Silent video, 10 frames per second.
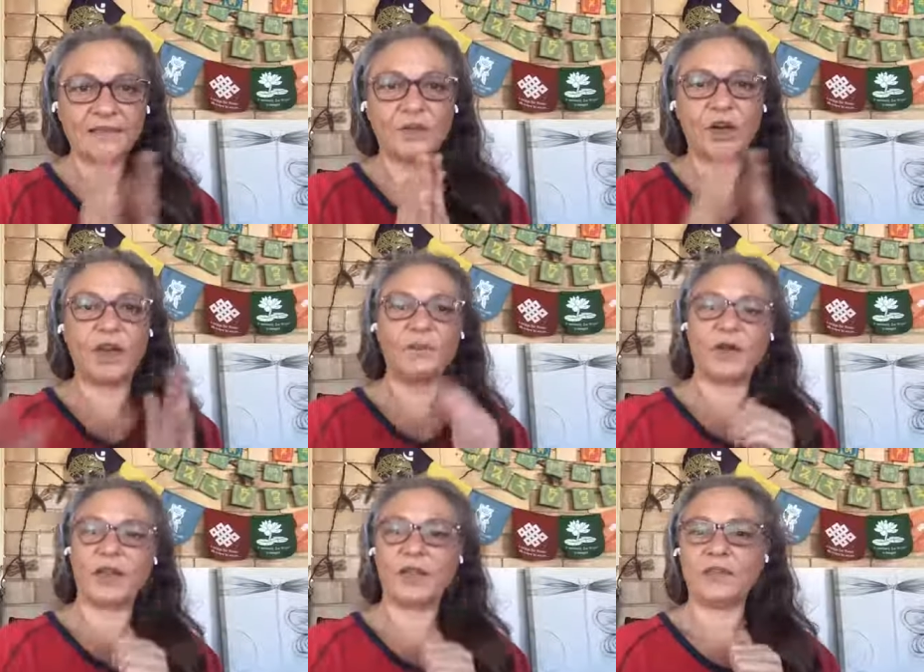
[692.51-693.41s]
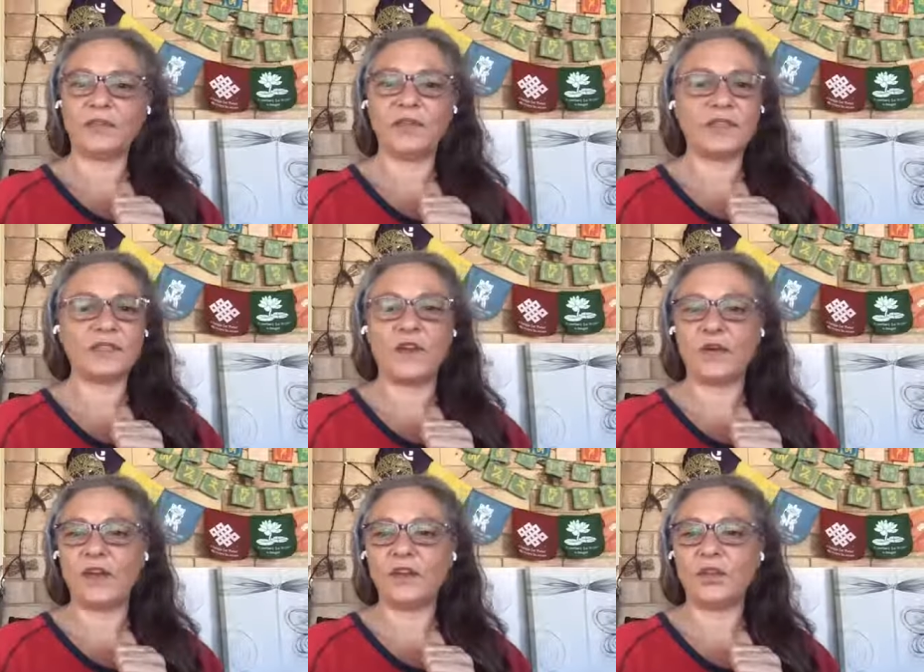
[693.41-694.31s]
what I'm bringing through that's
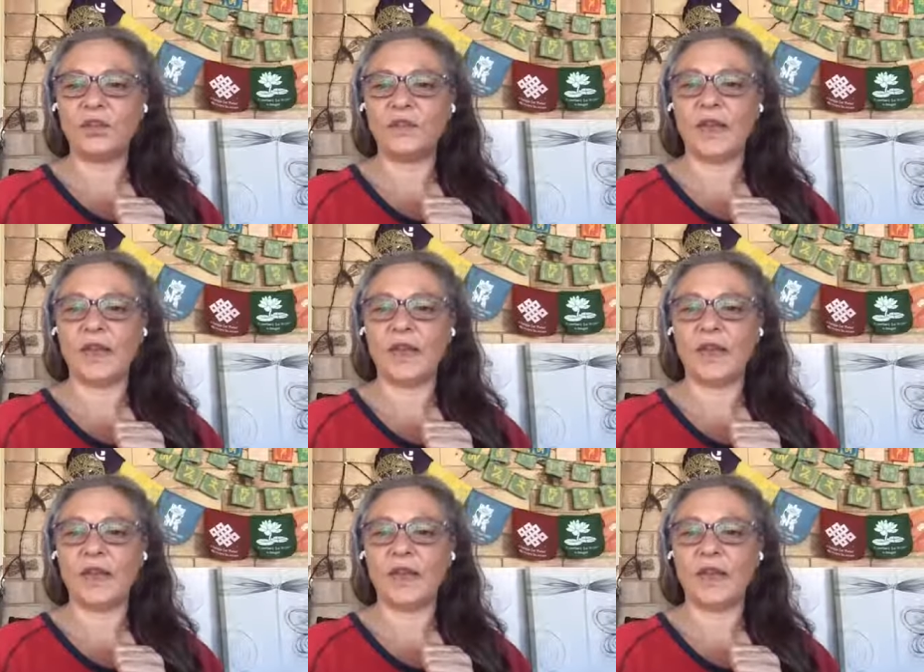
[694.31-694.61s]
very new,